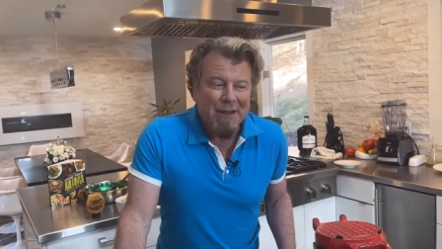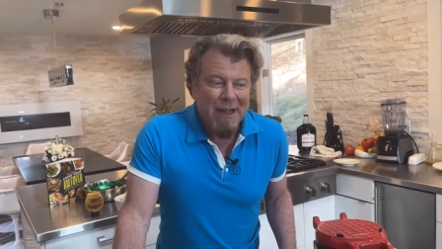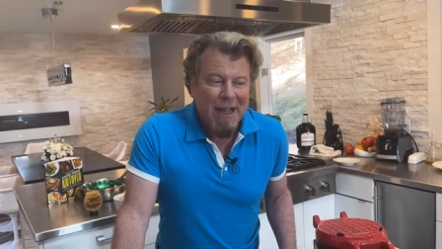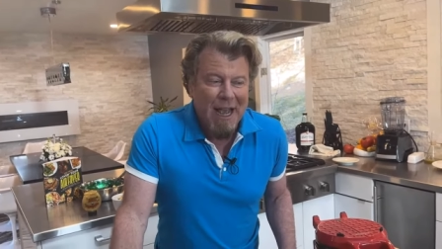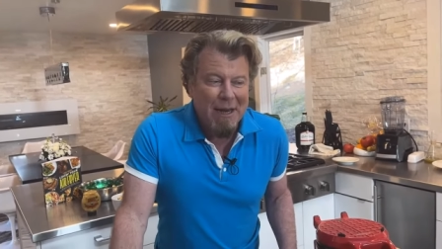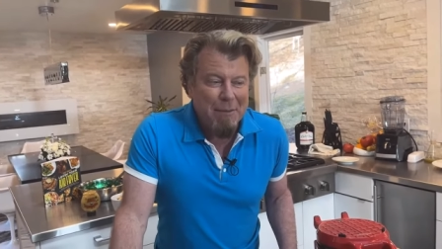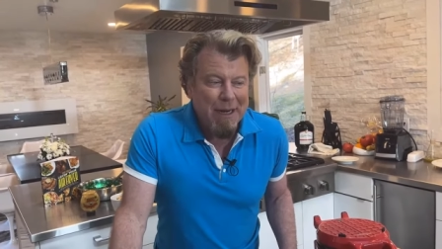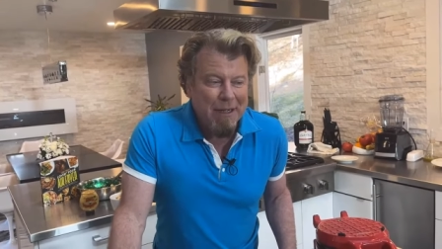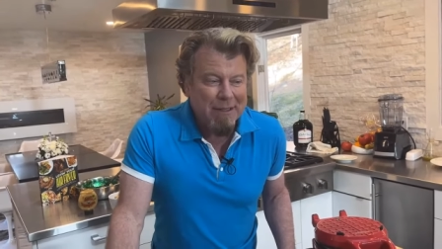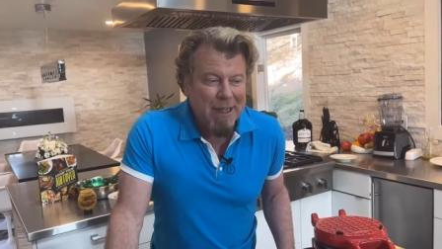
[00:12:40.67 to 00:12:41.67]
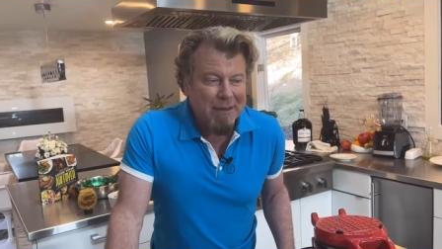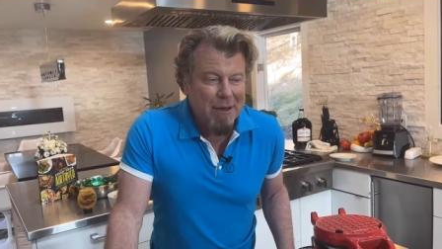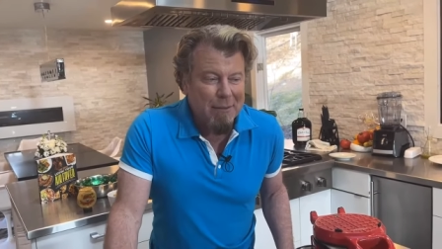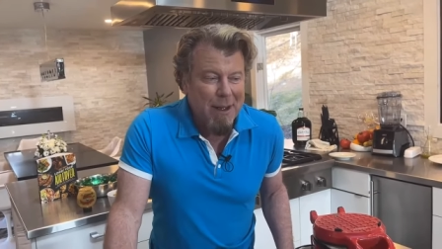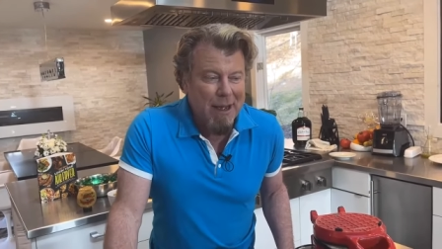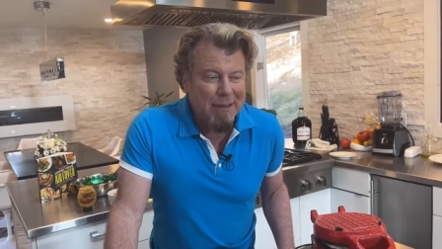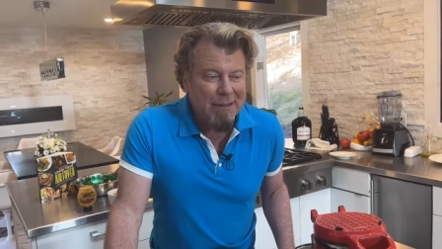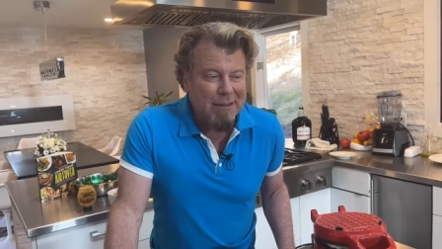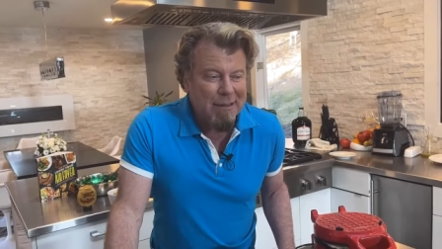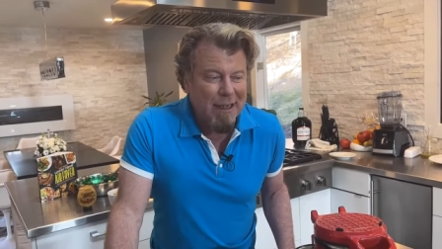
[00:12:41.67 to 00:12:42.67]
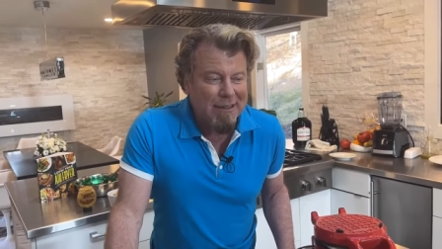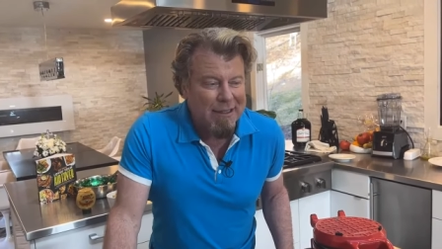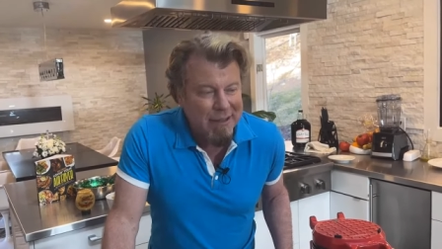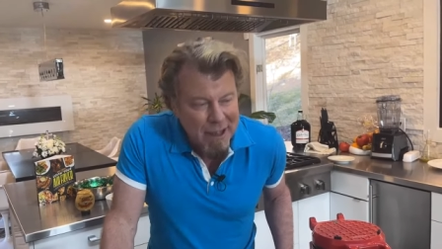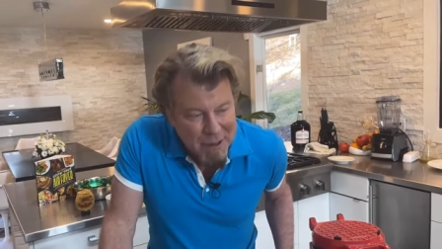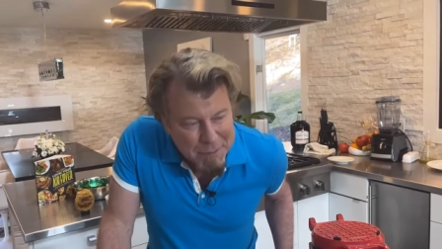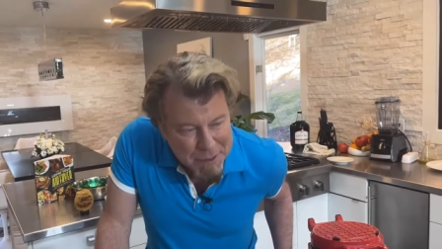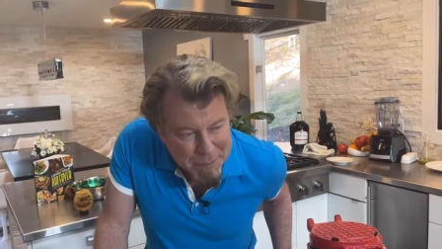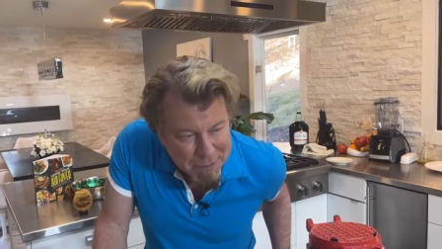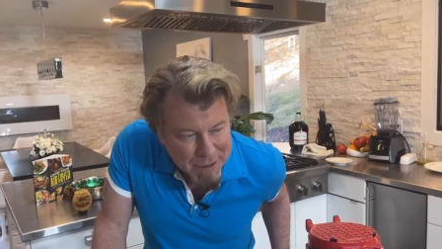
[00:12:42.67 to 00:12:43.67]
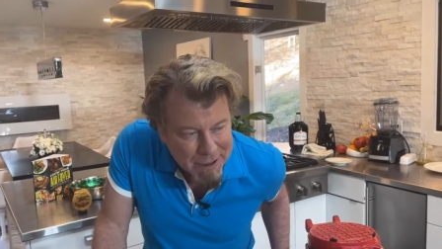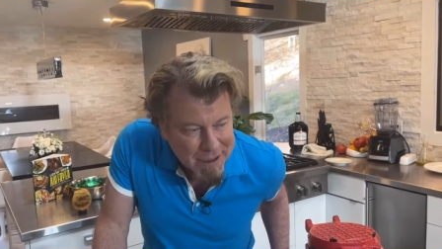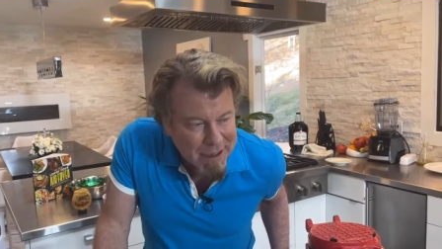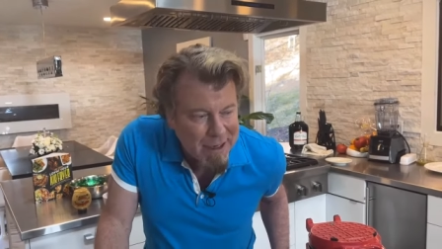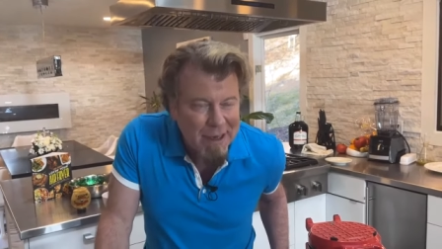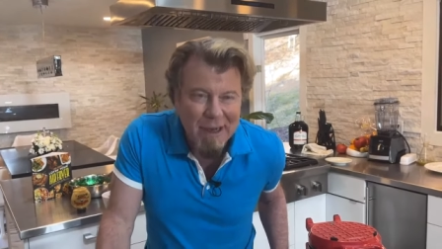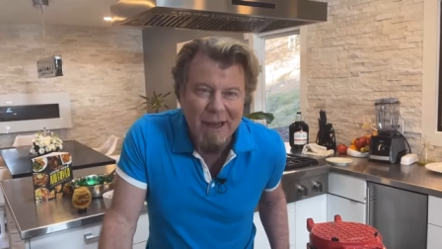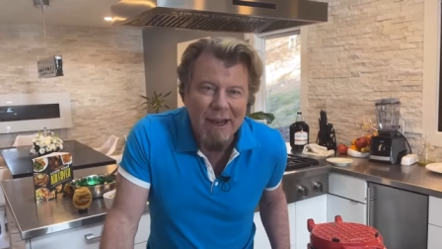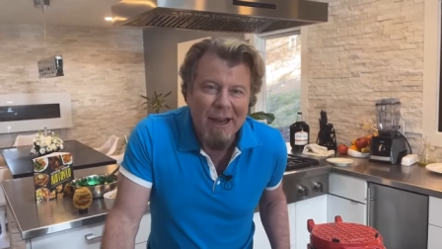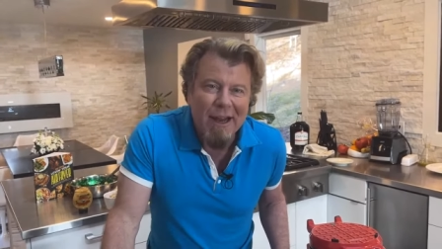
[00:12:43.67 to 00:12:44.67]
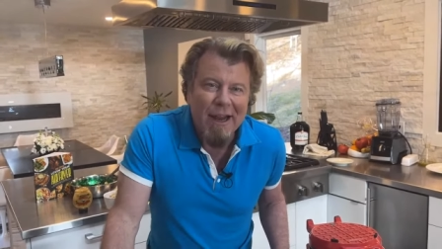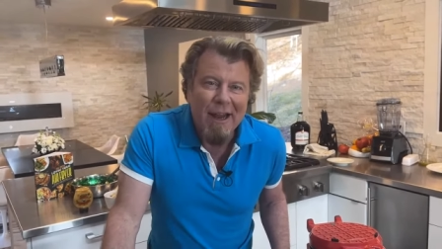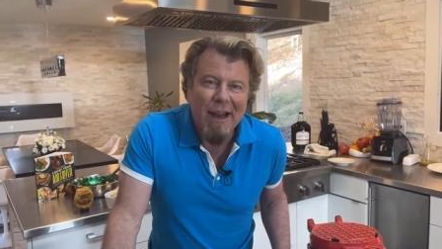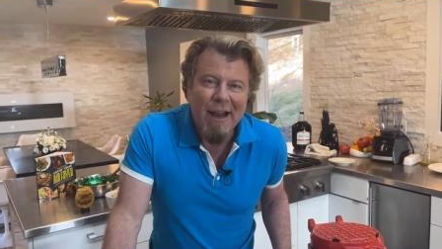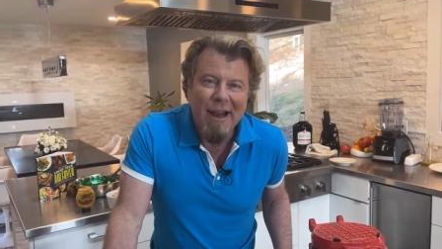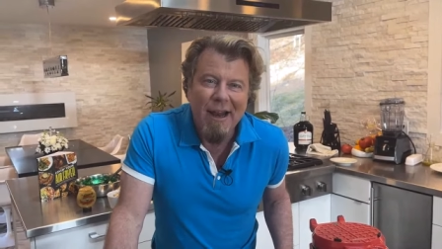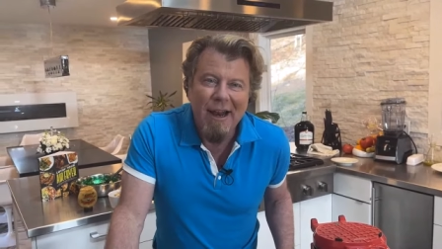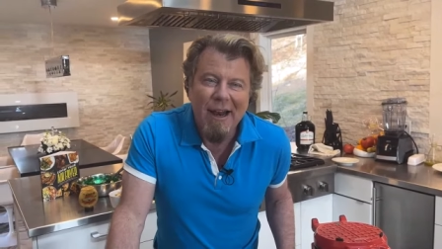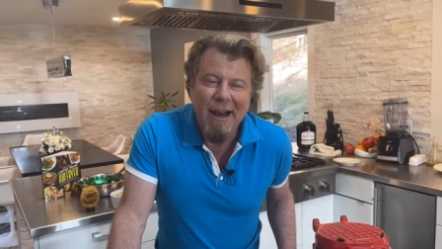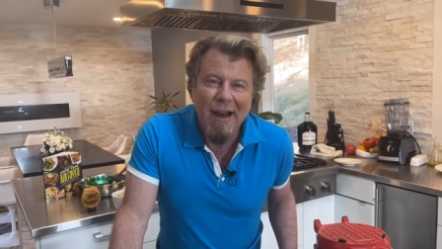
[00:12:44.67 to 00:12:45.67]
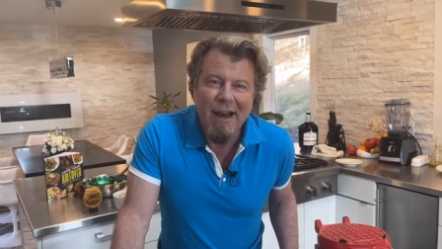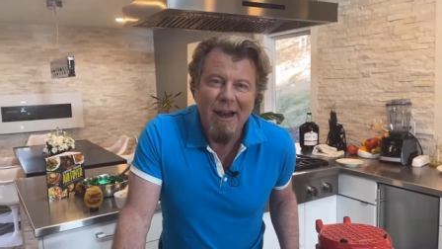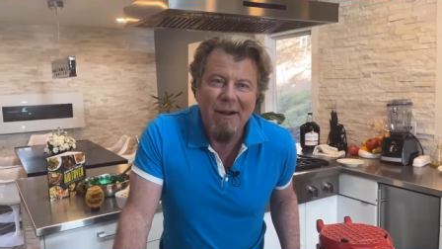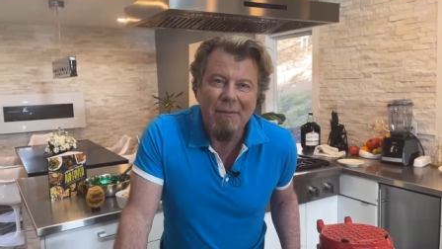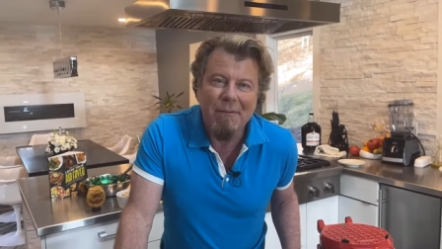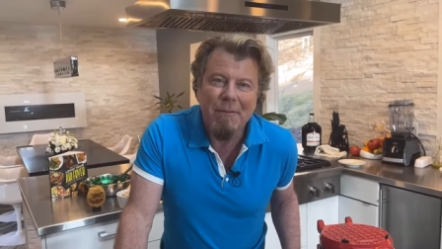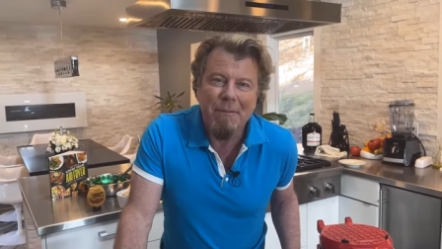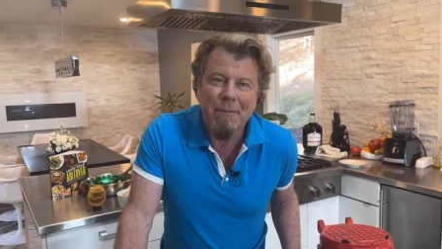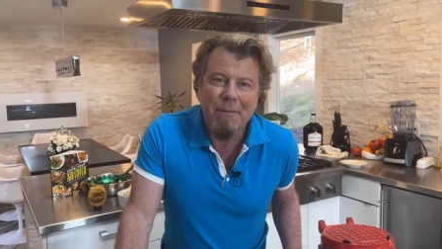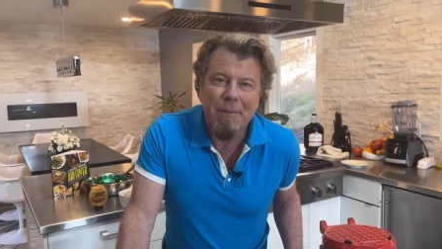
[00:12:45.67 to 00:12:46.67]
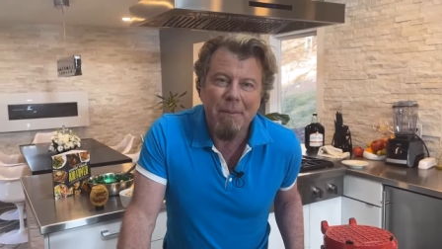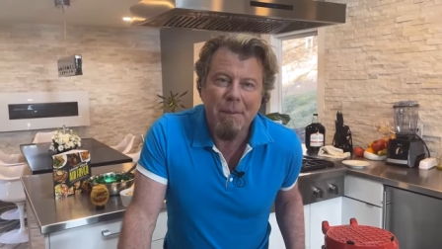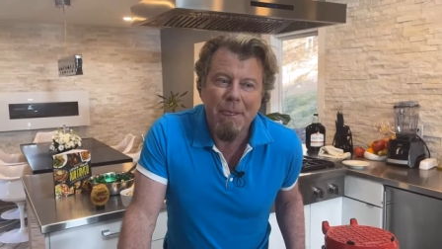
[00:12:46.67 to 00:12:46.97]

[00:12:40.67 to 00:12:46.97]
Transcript: Um, Anybody else out there, Max? I Bruce see a lot Locke of people. asked if you can if you'd consider making a Wafflizer cookbook.